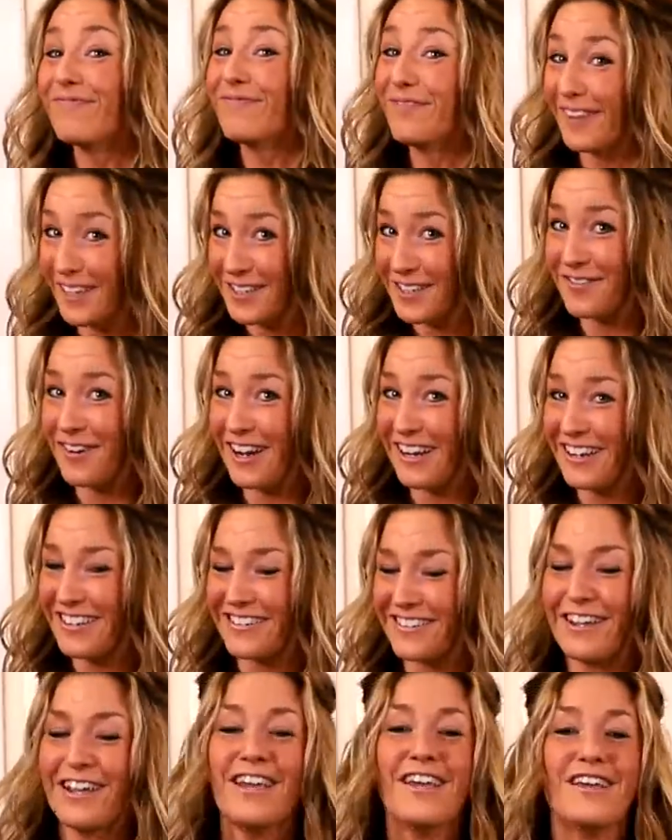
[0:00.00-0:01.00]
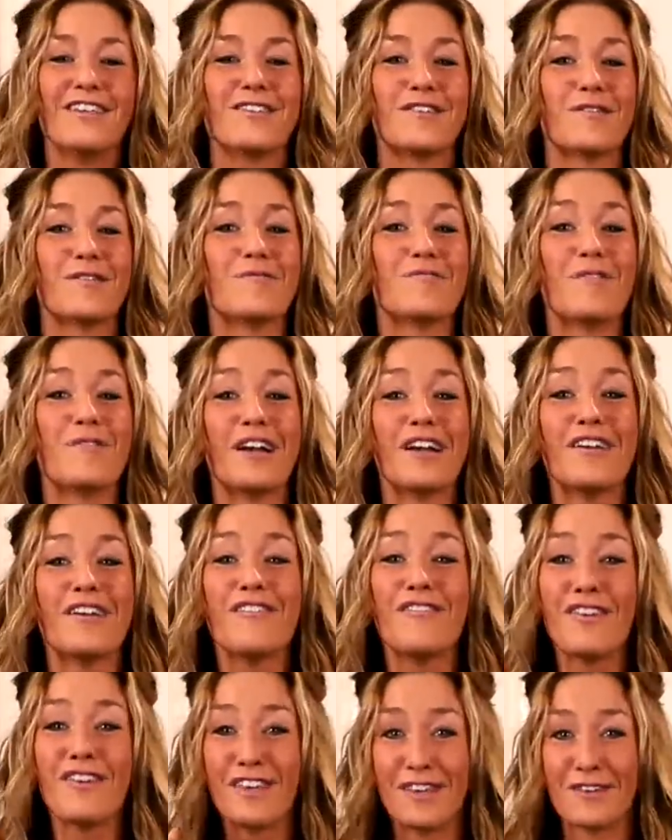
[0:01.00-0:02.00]
That's right. So one
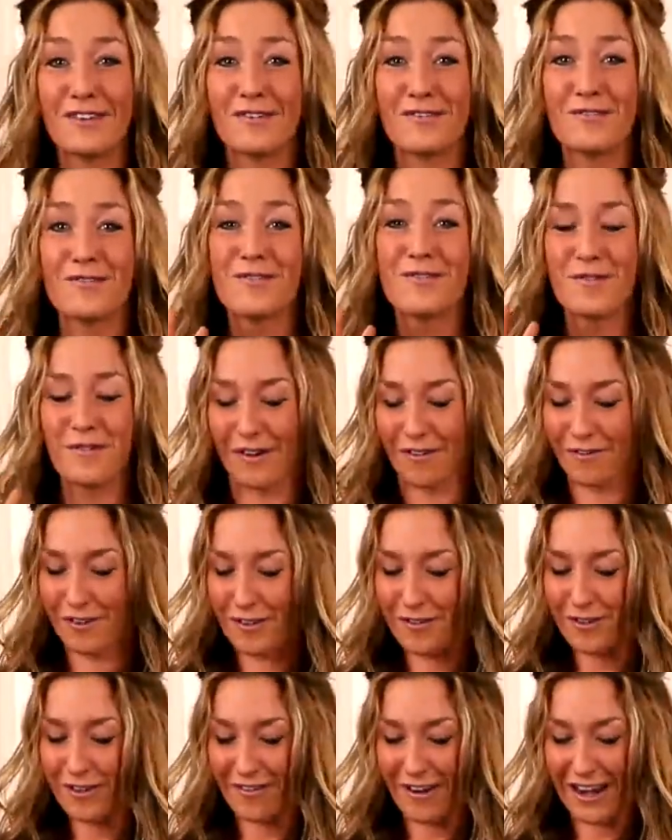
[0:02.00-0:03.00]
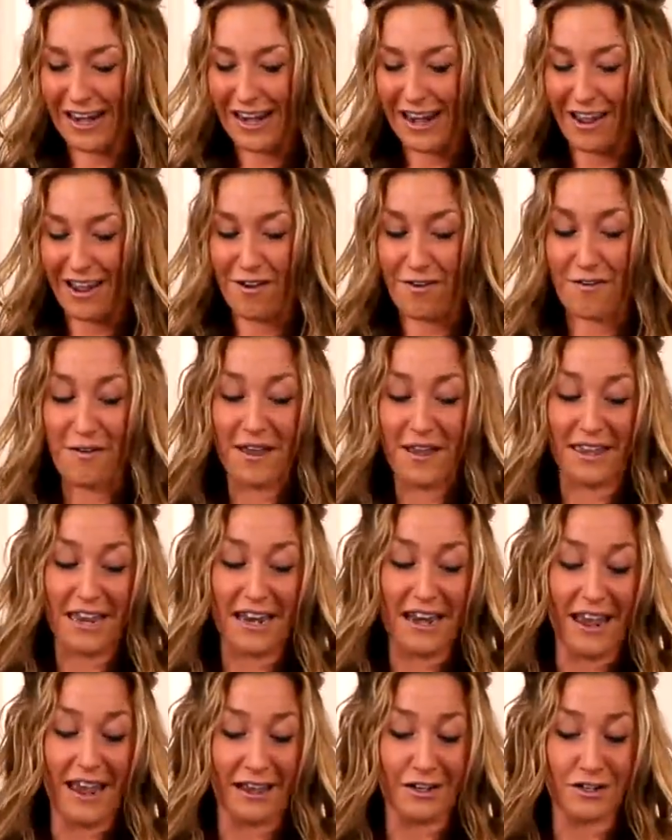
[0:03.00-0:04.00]
of you who are viewing right now can
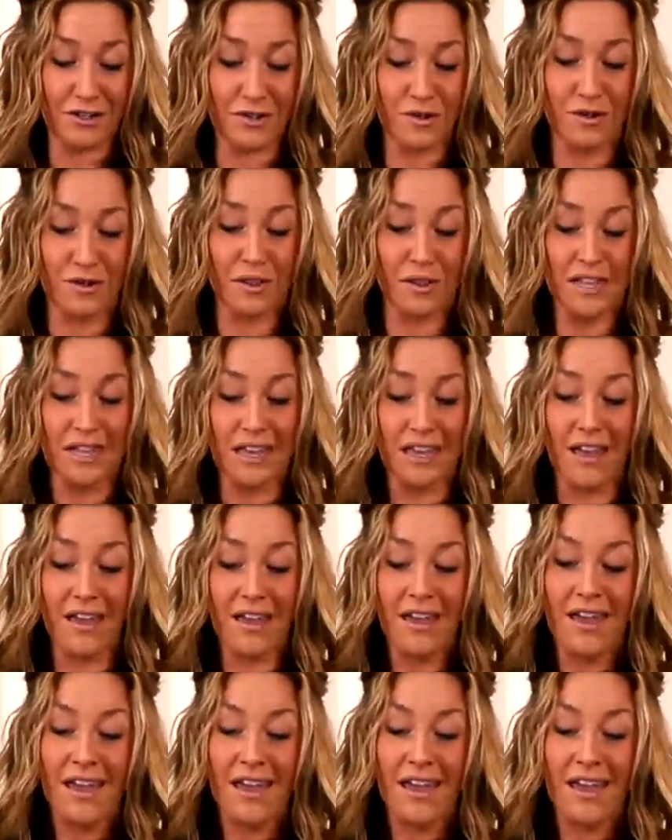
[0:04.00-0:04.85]
actually